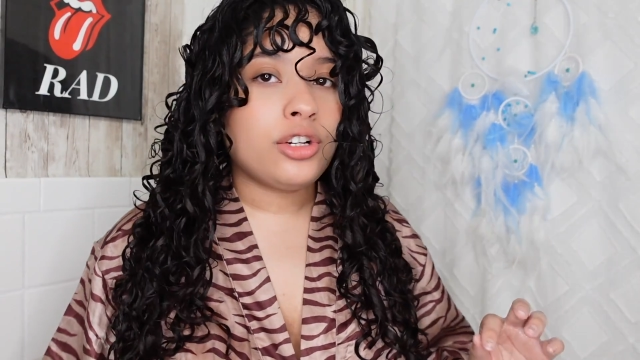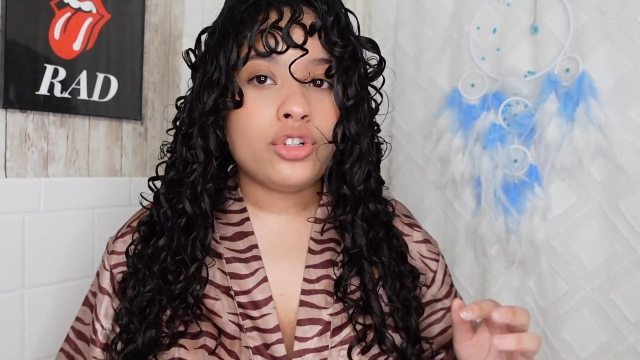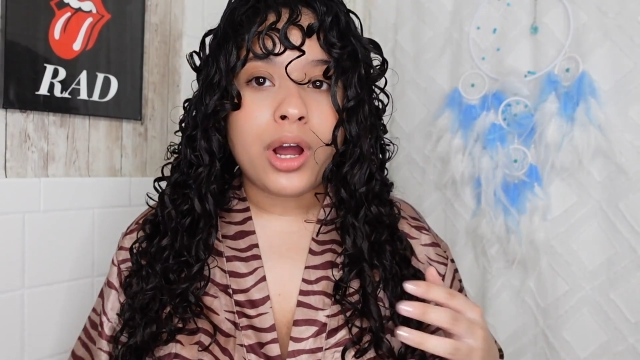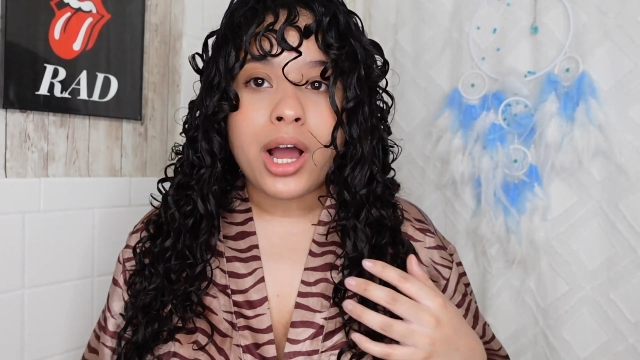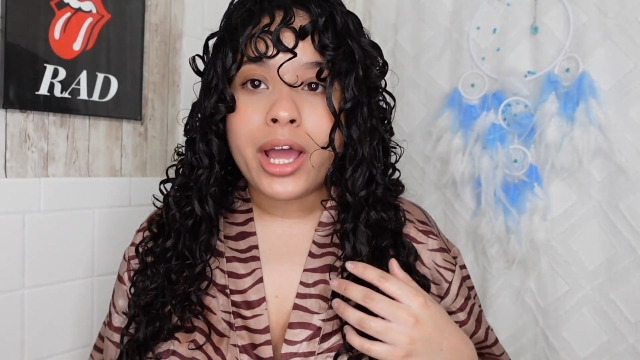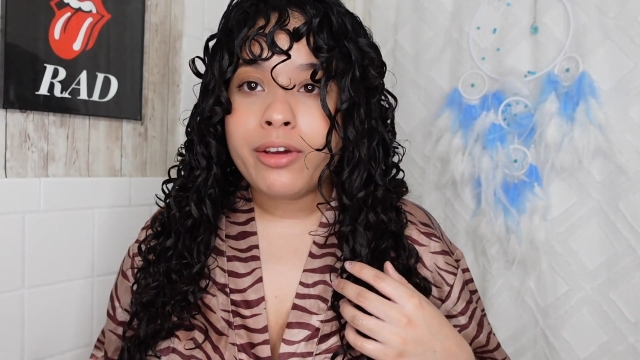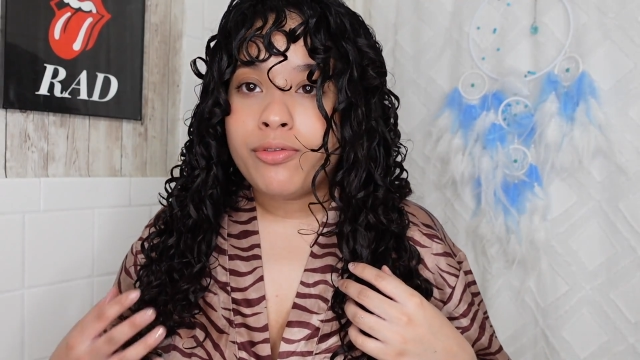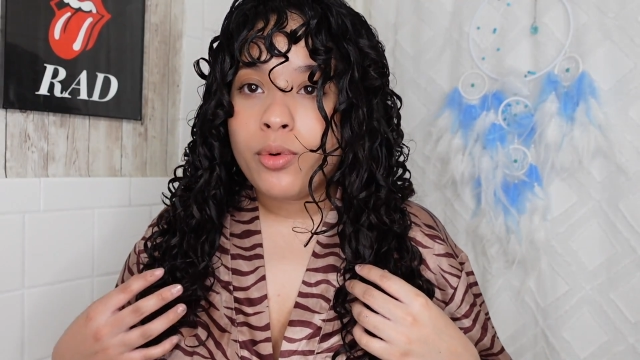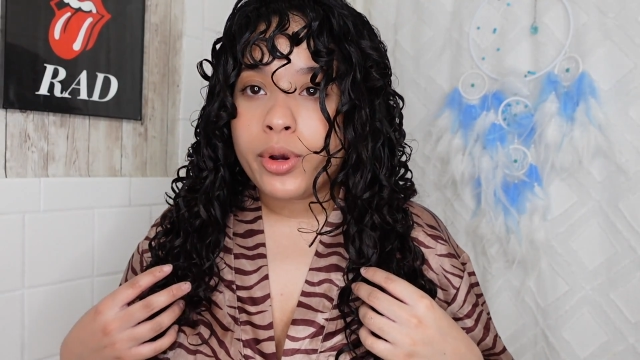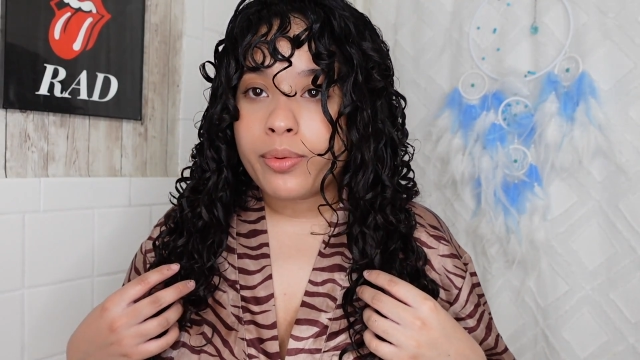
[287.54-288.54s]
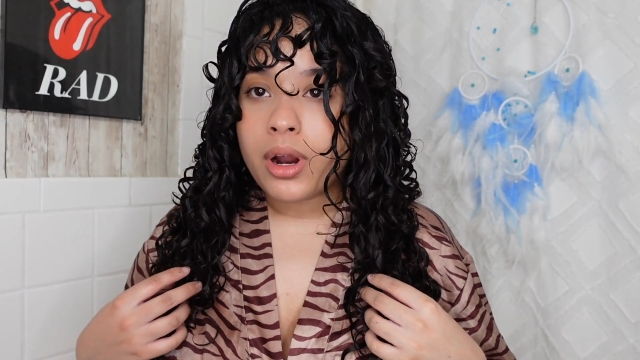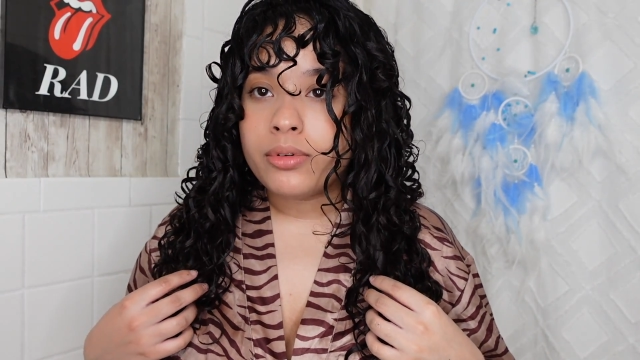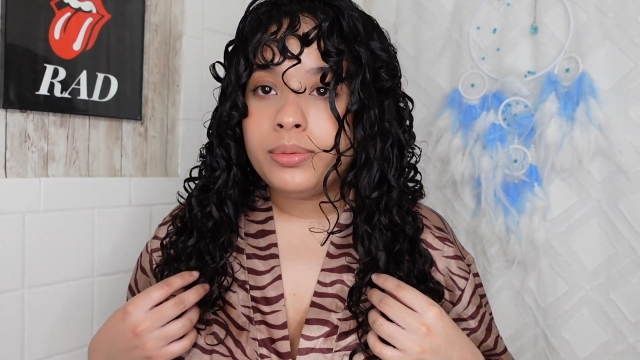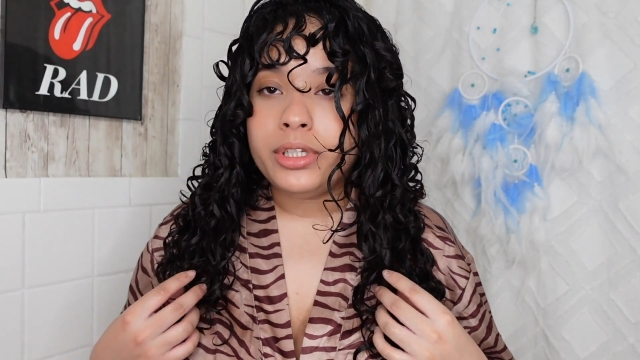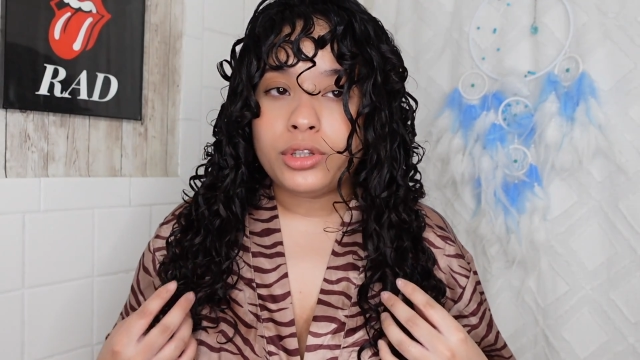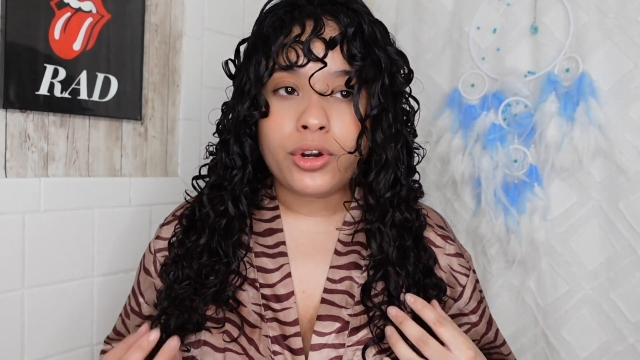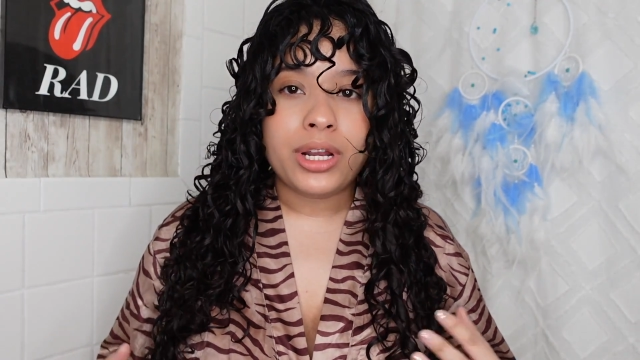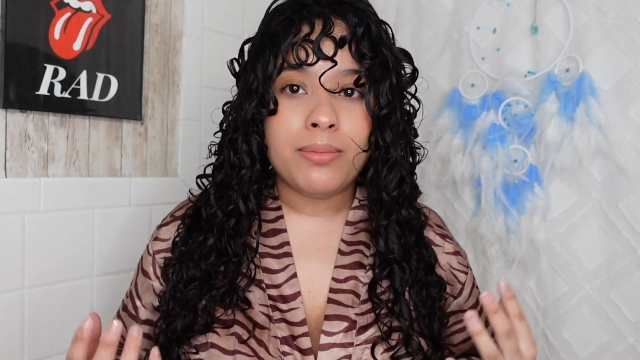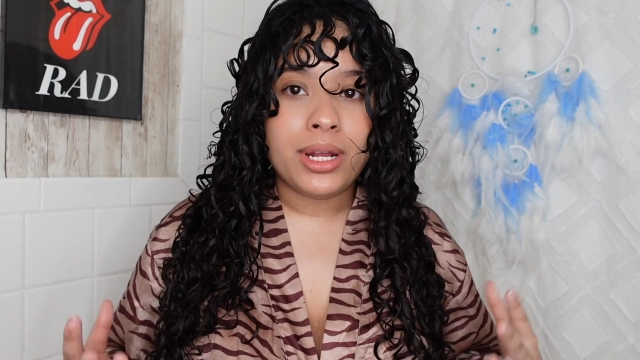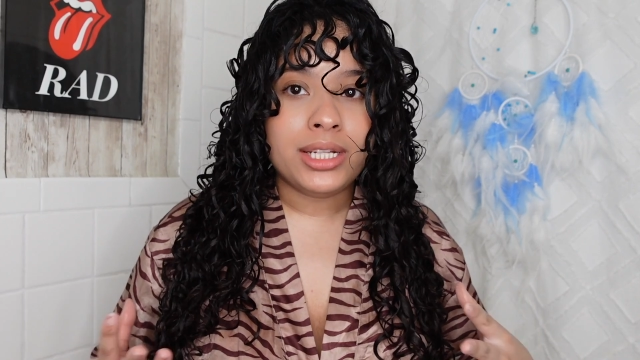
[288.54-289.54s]
dry for probably
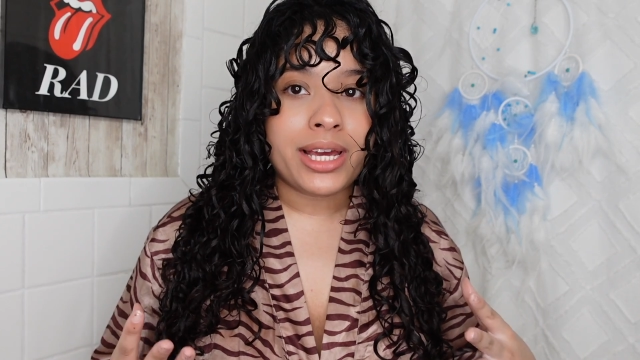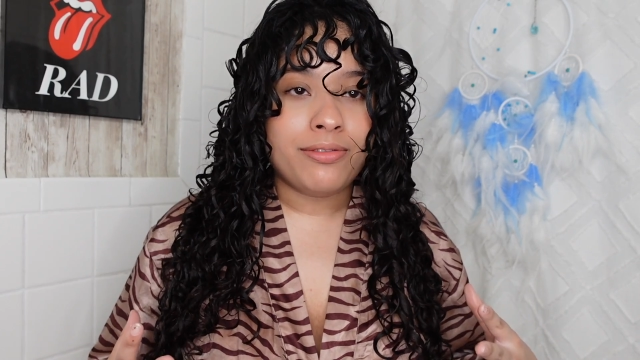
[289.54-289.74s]
30 minutes.